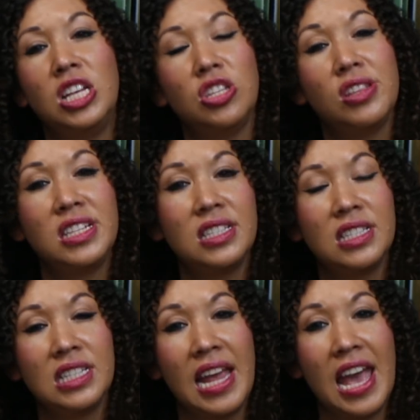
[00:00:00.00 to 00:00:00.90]
So this
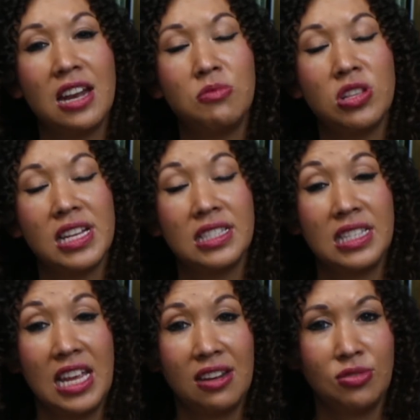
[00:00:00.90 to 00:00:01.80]
is an animal
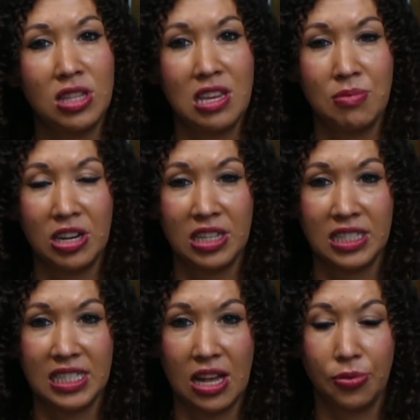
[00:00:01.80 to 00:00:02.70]
that's native to the
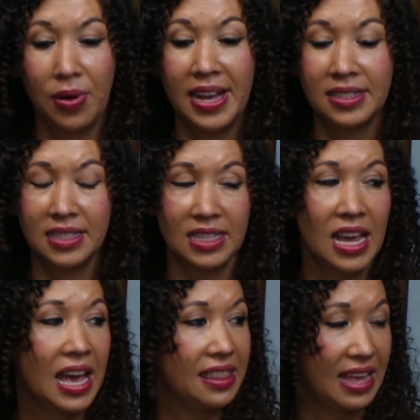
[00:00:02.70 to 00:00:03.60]
American Southwest.
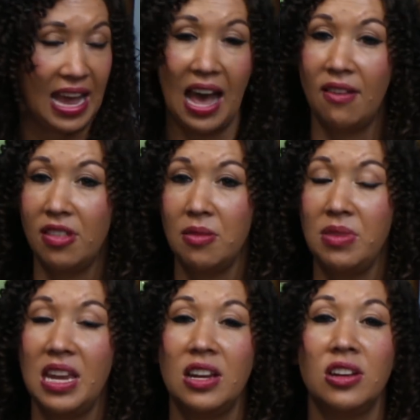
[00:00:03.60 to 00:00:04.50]
They have them
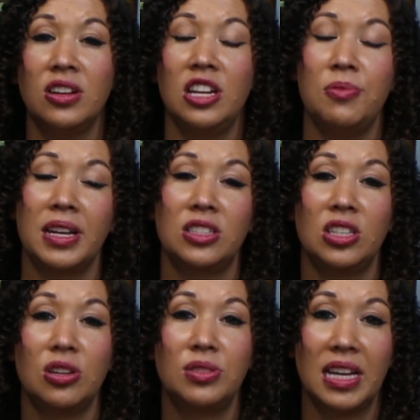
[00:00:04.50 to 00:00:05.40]
here in New
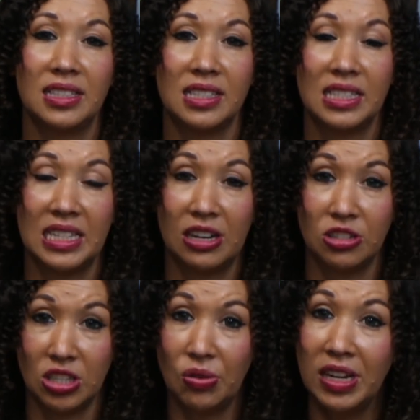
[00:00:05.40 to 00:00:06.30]
Mexico, Texas, and
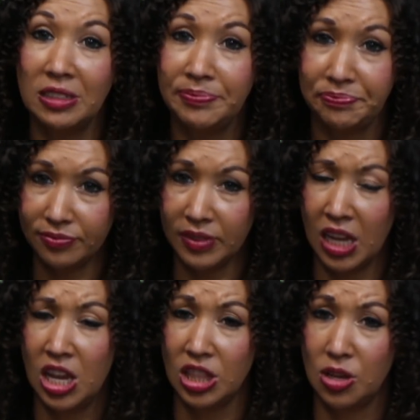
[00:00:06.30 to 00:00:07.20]
Arizona.
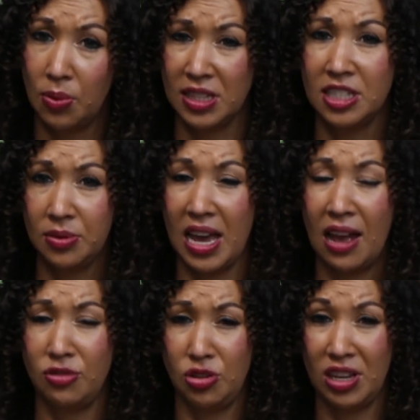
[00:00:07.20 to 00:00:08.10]
The ones that we
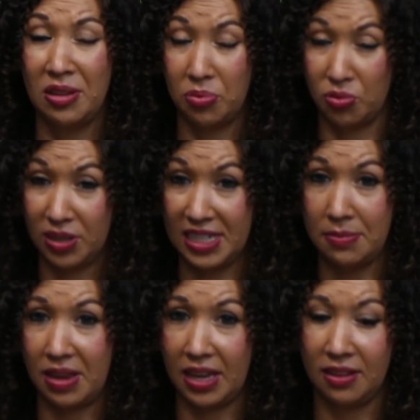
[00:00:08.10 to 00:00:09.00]
have do get
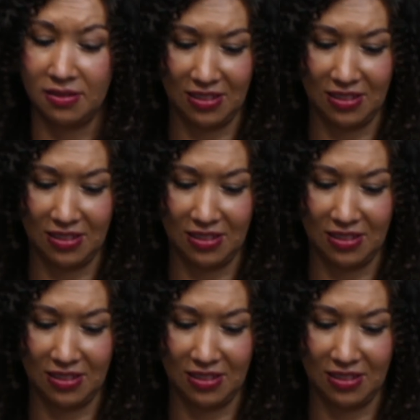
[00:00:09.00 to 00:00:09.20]
pretty big.